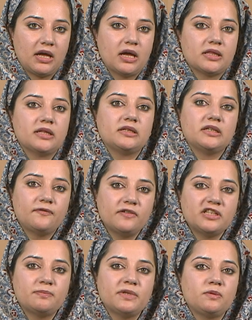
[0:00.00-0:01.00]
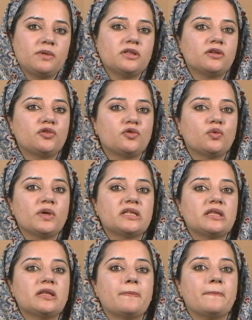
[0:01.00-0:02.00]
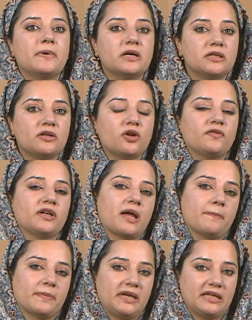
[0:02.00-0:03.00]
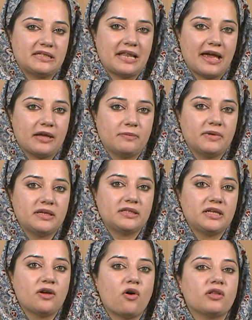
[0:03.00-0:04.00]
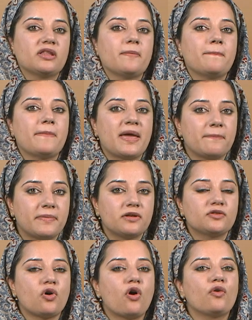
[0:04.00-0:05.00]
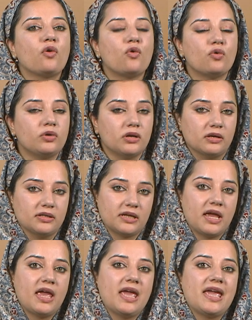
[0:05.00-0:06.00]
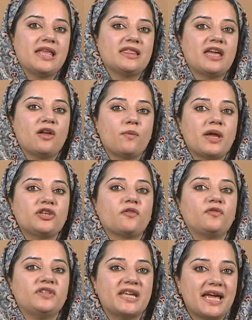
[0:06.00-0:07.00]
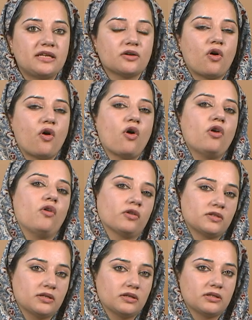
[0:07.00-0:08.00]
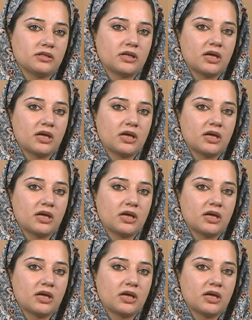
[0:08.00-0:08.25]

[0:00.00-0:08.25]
The difference between the two is in the burden of the company's liability on the members or owners in the event of debt or losses.